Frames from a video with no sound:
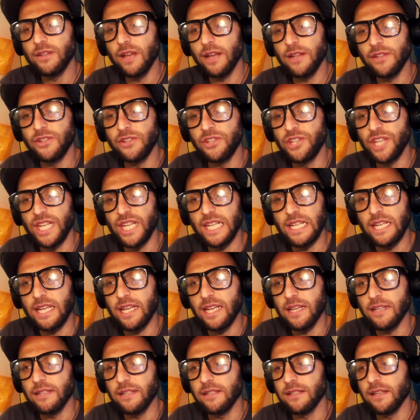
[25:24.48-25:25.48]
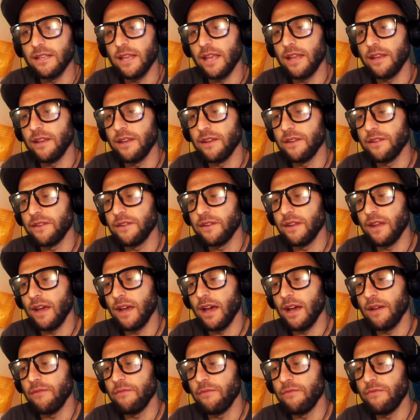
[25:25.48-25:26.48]
genius and
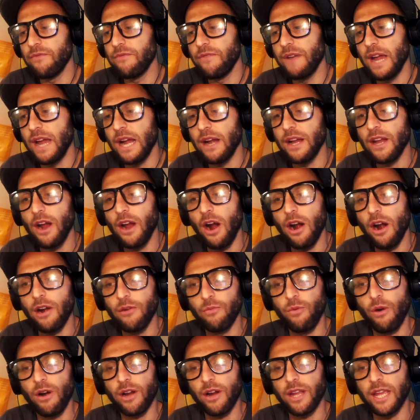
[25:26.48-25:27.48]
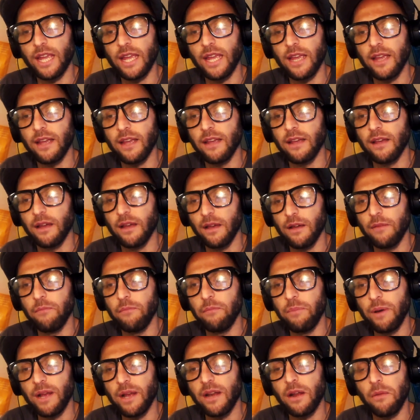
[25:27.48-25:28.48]
very hardworking,
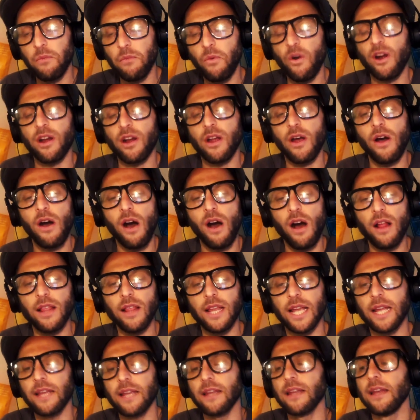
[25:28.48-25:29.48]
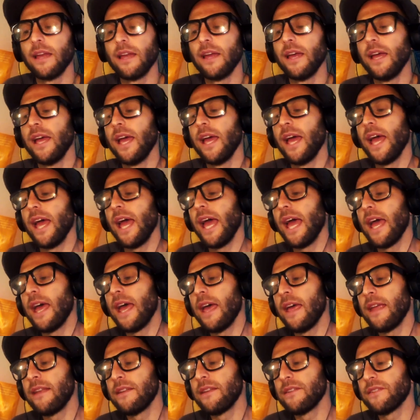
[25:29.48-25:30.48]
but workaholic,
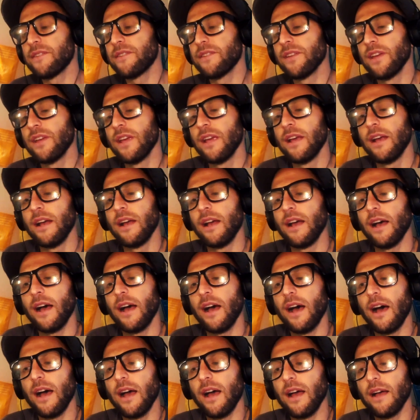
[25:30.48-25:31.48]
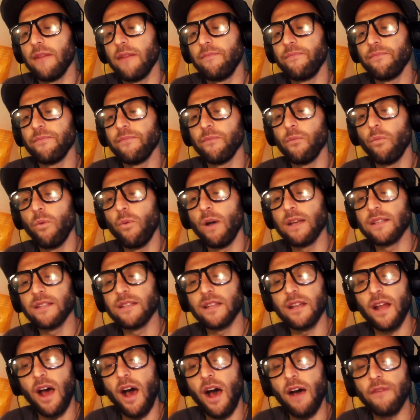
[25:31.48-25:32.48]
and
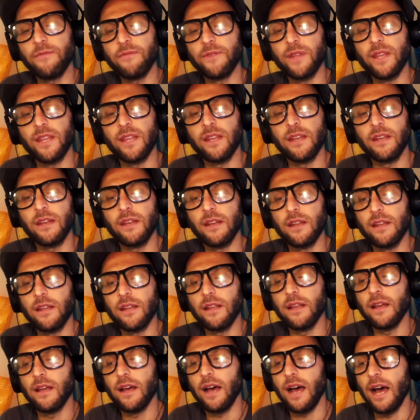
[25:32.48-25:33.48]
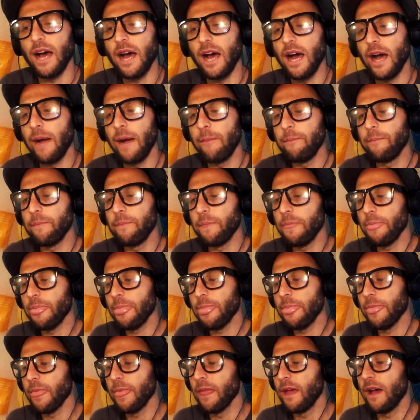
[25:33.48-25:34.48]
wasn't often
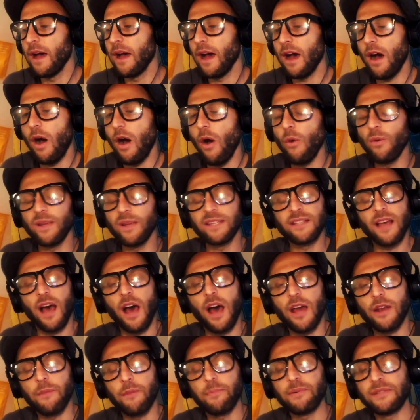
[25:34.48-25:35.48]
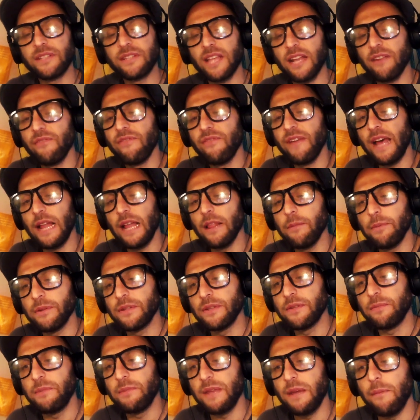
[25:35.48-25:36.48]
always 100% available
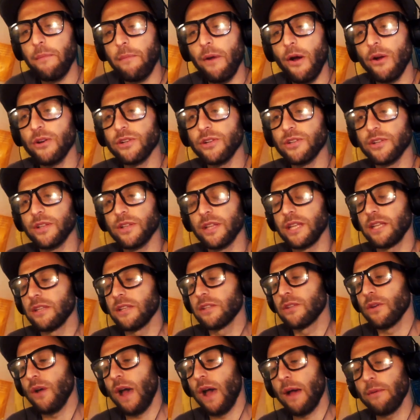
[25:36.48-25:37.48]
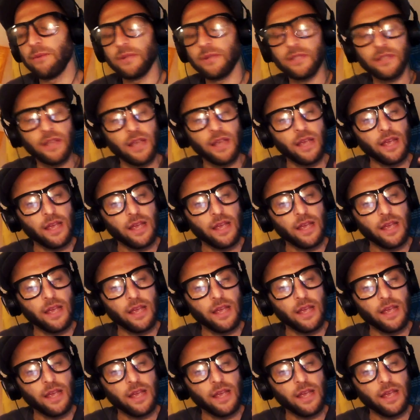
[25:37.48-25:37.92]
to me emotionally. So I was